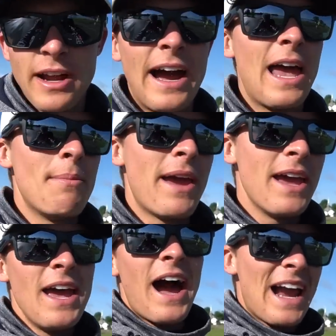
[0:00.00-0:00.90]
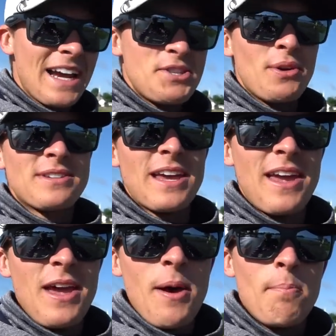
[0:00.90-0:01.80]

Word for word: I am a, I guess you could say,